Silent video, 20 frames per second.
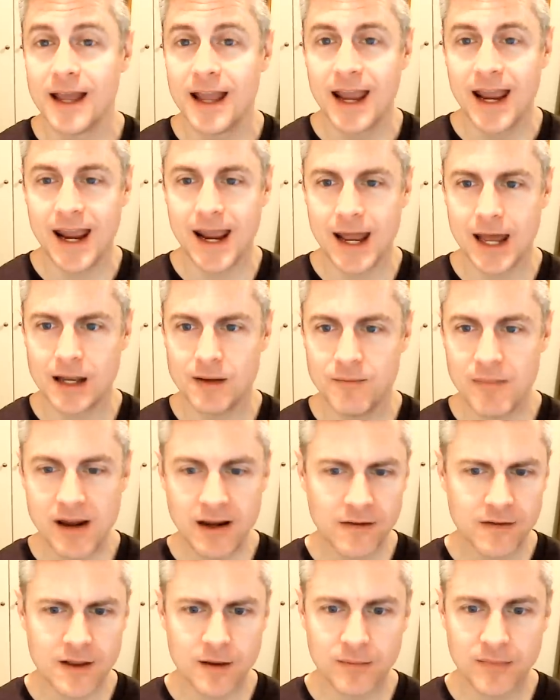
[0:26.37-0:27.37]
And many
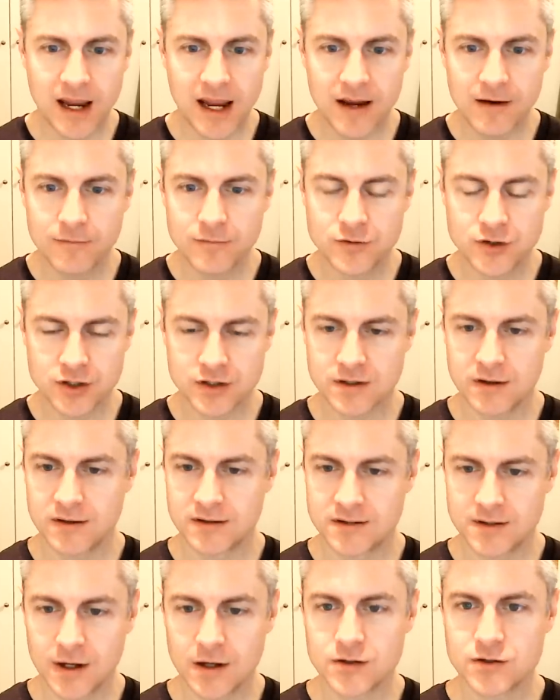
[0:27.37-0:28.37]
of them gave just
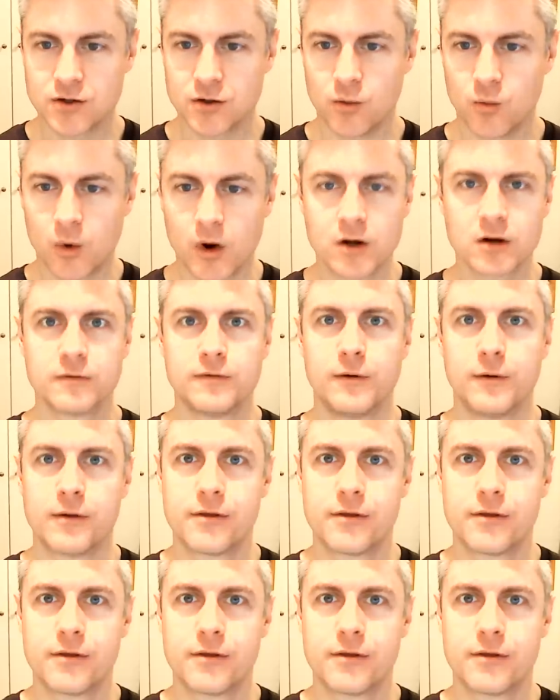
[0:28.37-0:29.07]
such wonderful,